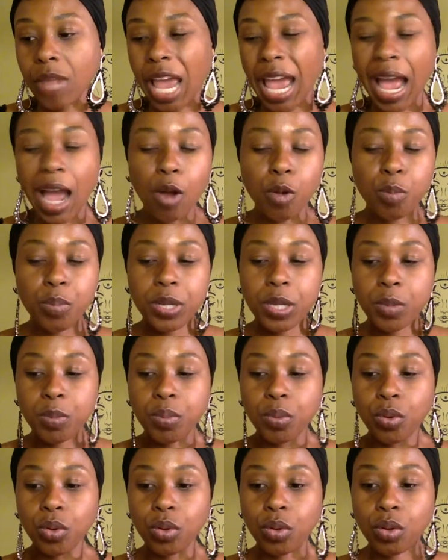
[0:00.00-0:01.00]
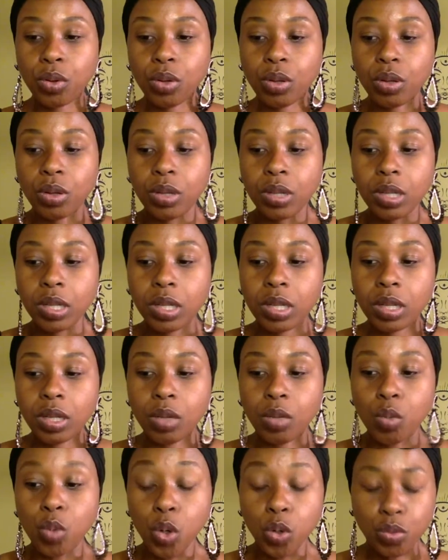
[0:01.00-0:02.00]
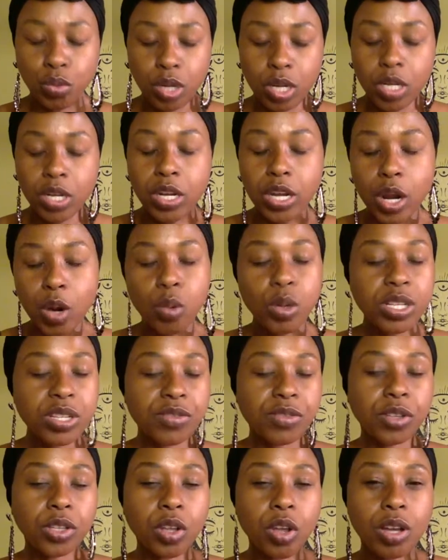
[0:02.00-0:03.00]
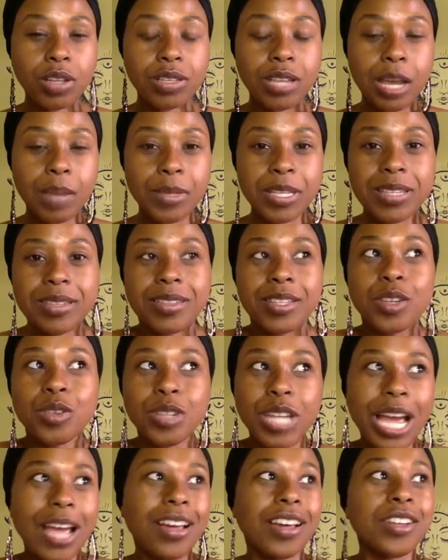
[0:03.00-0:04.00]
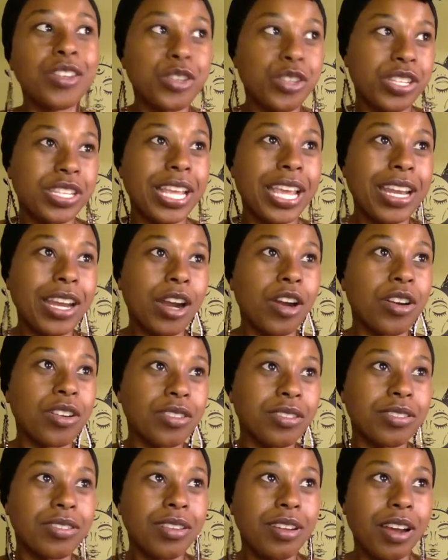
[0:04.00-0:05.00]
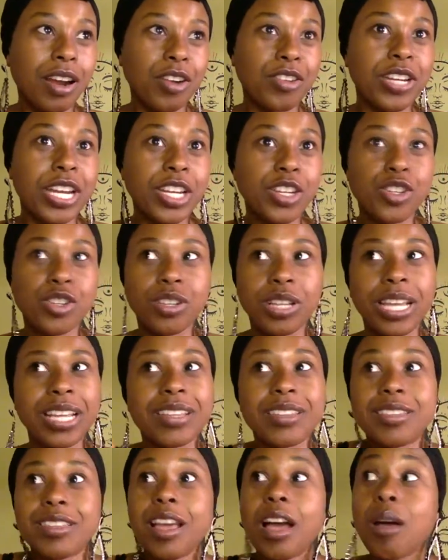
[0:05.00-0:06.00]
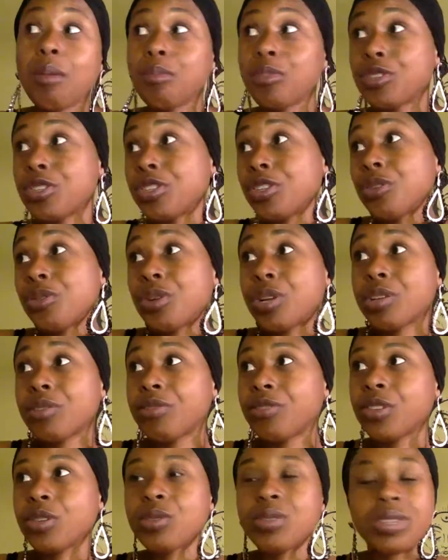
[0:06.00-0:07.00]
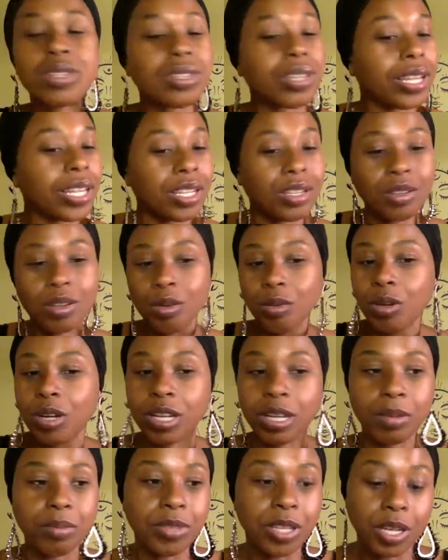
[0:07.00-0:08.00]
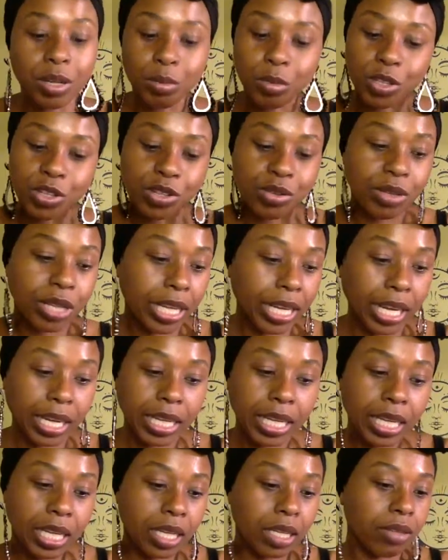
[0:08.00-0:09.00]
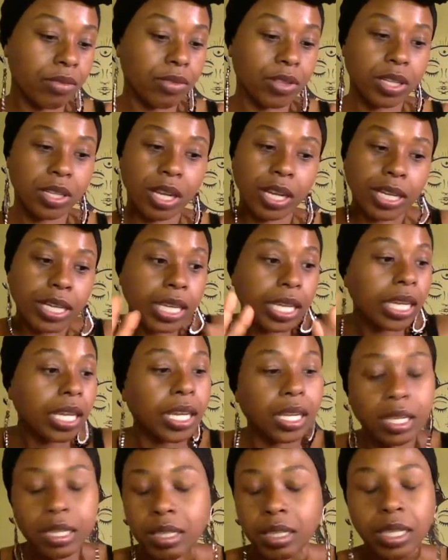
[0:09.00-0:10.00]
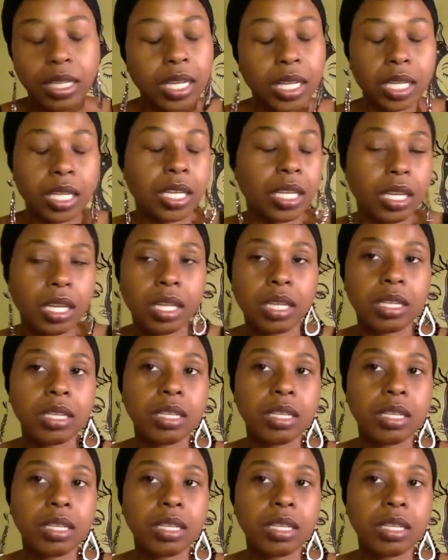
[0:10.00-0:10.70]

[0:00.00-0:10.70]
how people will know us for a long time and still not understand our, our nature. Like, I'm still confused. It's like, you know what? I'm done with you. Like, I can't even, I can't, like, I can't.